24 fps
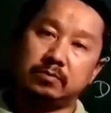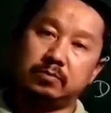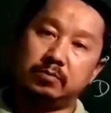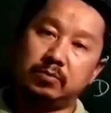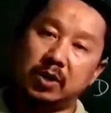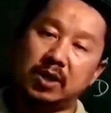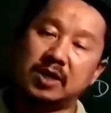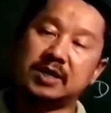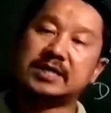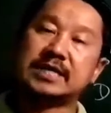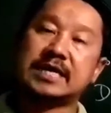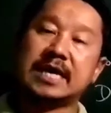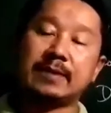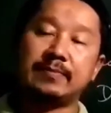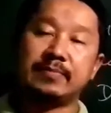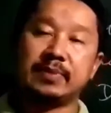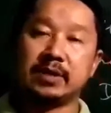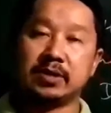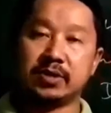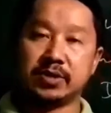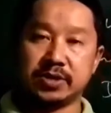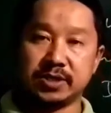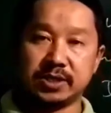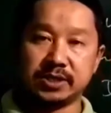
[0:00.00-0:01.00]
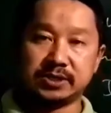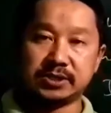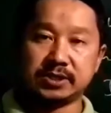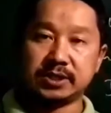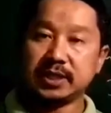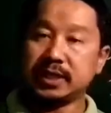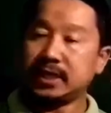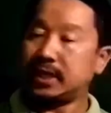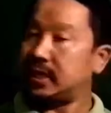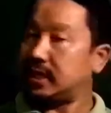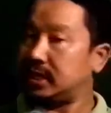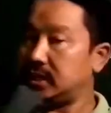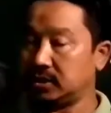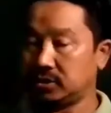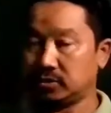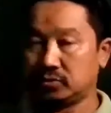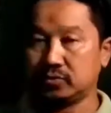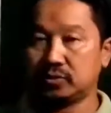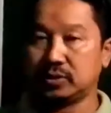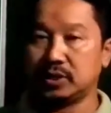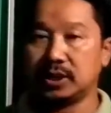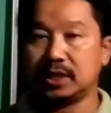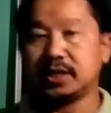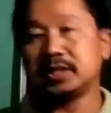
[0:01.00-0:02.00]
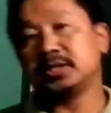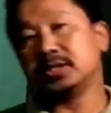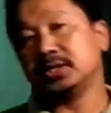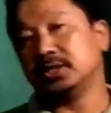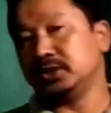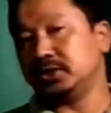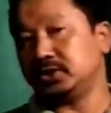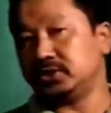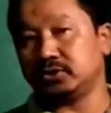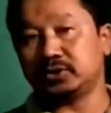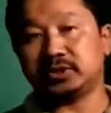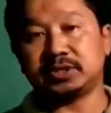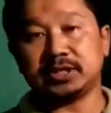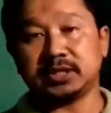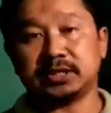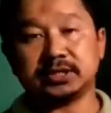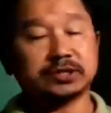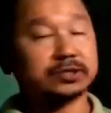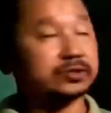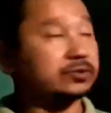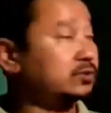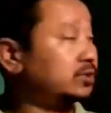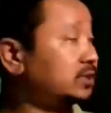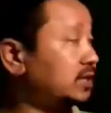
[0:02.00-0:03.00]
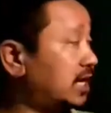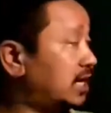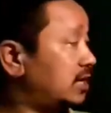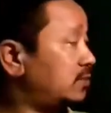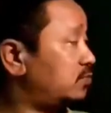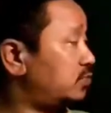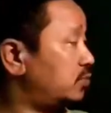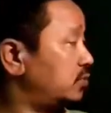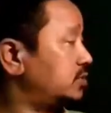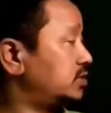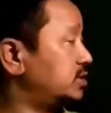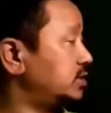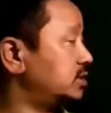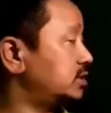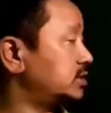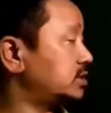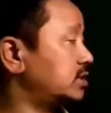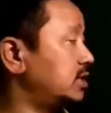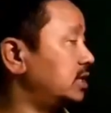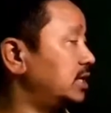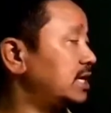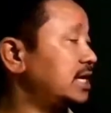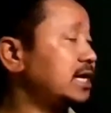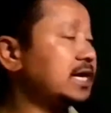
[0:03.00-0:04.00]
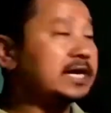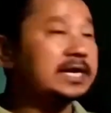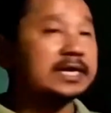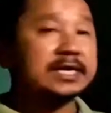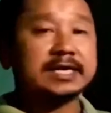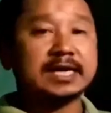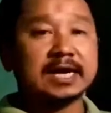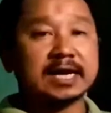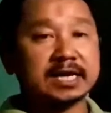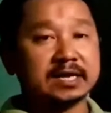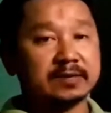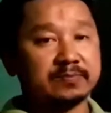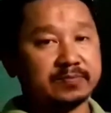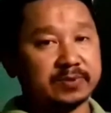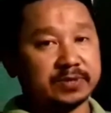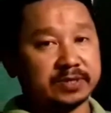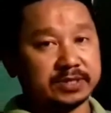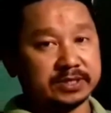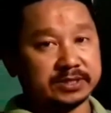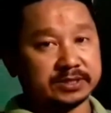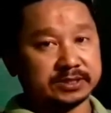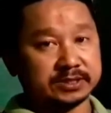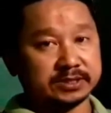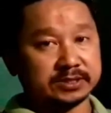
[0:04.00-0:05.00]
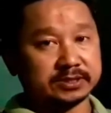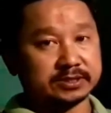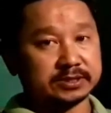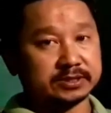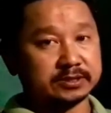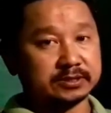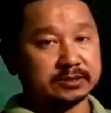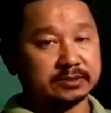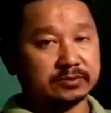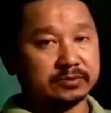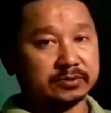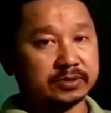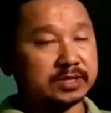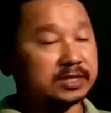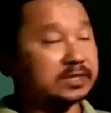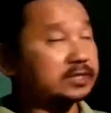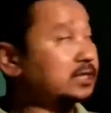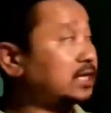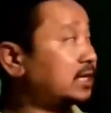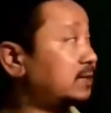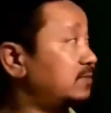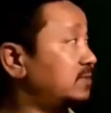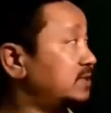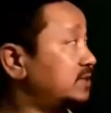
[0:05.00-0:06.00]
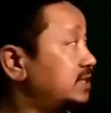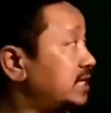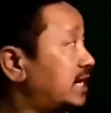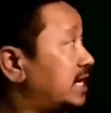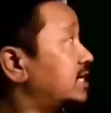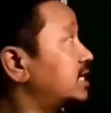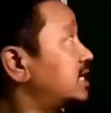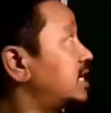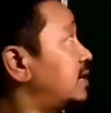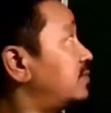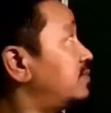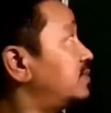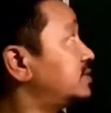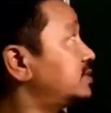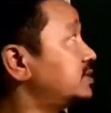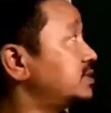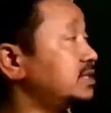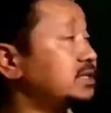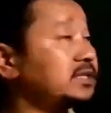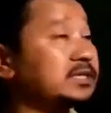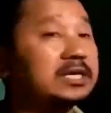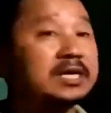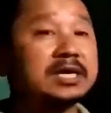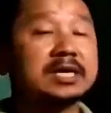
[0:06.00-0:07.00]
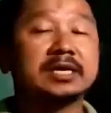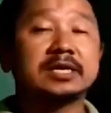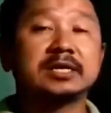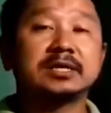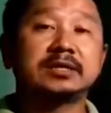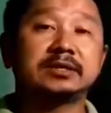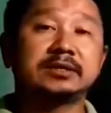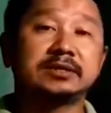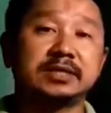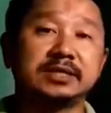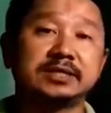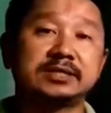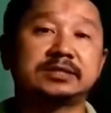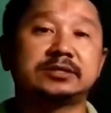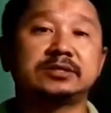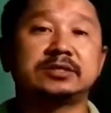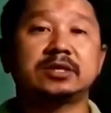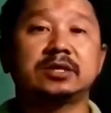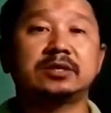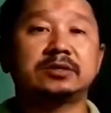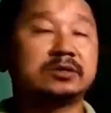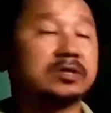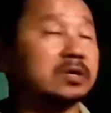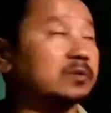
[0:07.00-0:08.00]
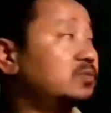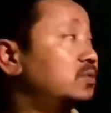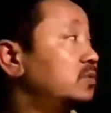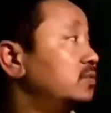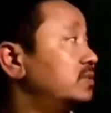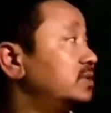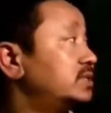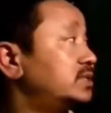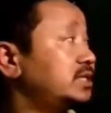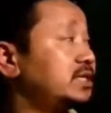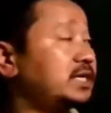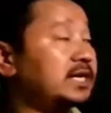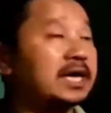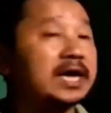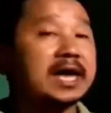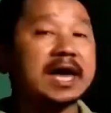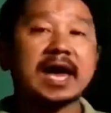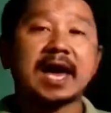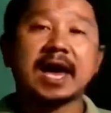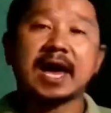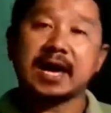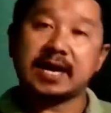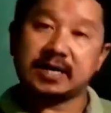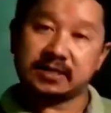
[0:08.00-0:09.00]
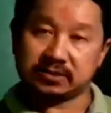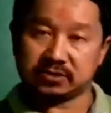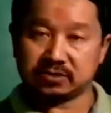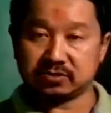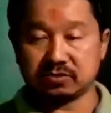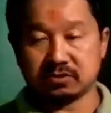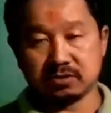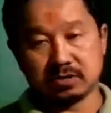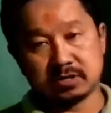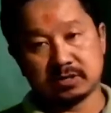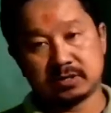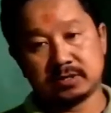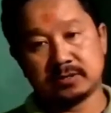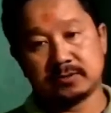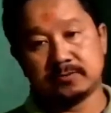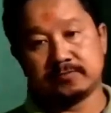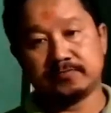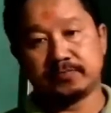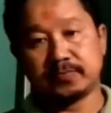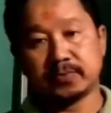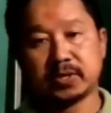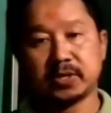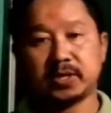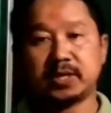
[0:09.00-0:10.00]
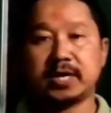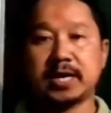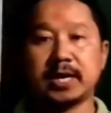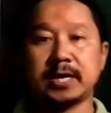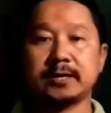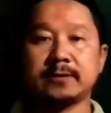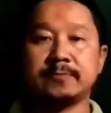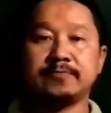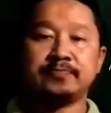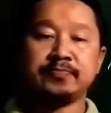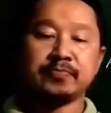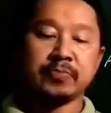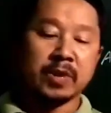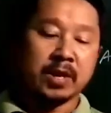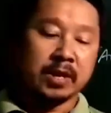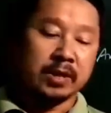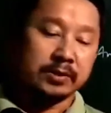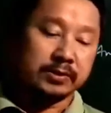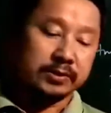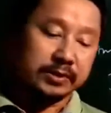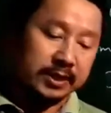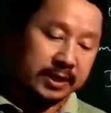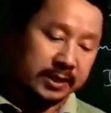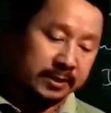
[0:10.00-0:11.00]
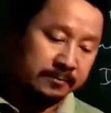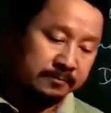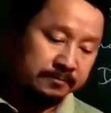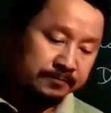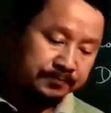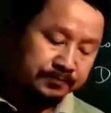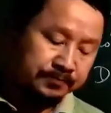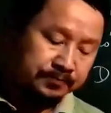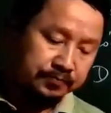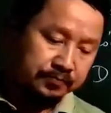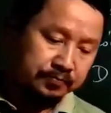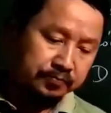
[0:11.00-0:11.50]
blood capillaries into the tissue cells. So that process is called diapedesis. Okay, that means that capacity this WBC has got. All right, then